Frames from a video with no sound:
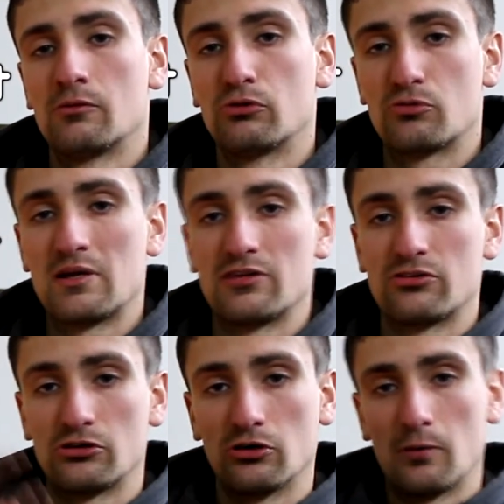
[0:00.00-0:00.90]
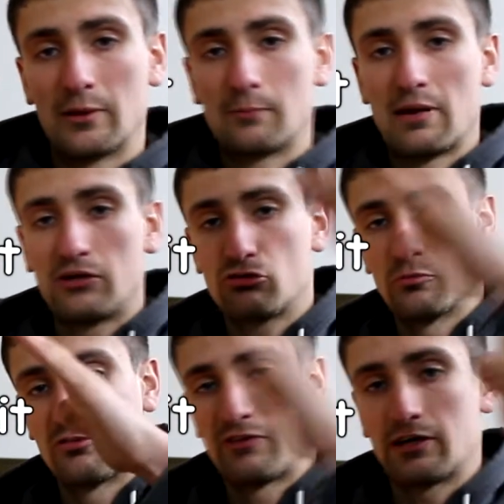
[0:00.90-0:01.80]
which means you've got a big
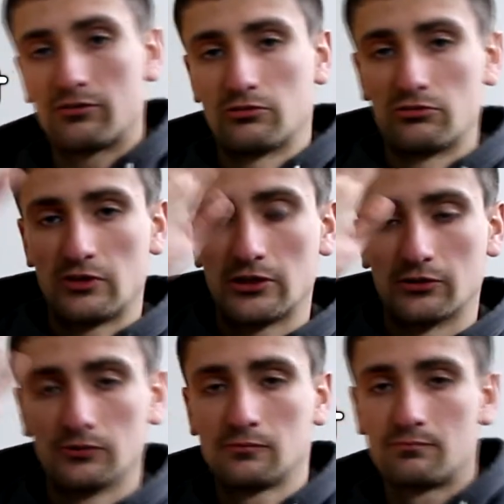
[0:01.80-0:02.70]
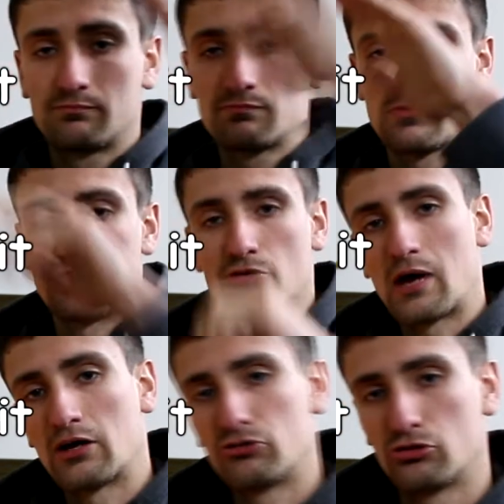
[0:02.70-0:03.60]
pendulum effect on your vehicle. So
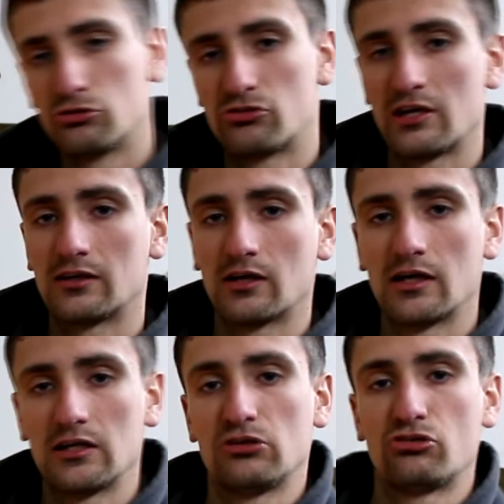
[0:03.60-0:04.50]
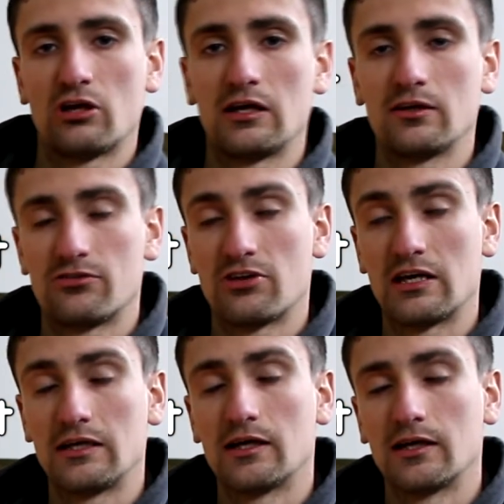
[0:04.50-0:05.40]
as you take a
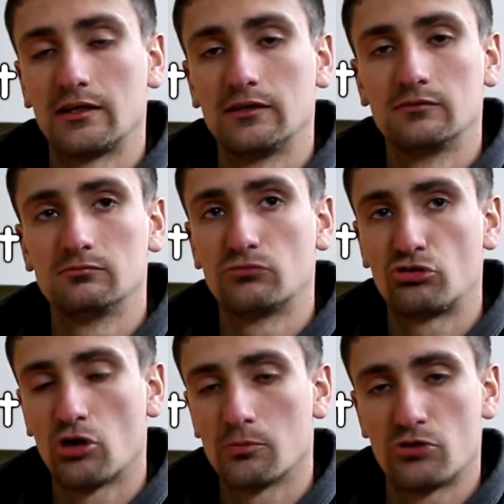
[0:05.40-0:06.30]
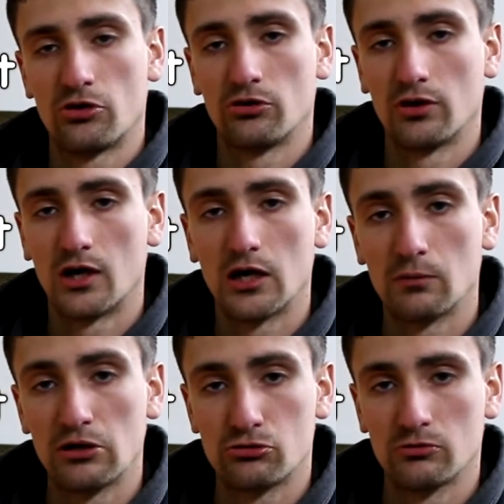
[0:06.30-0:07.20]
sharp turn on the
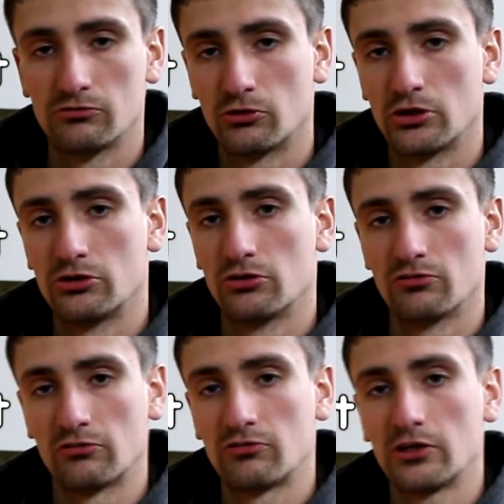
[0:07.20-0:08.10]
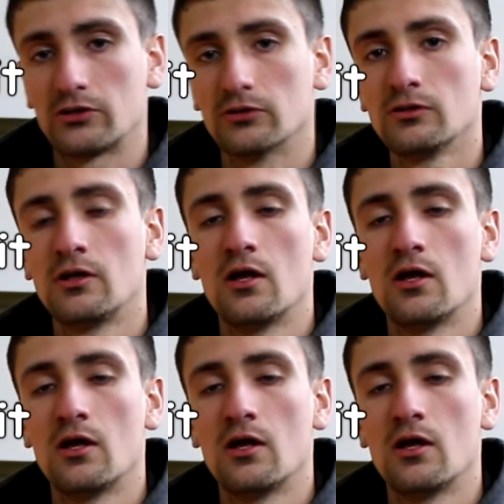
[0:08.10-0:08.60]
highway to avoid another vehicle,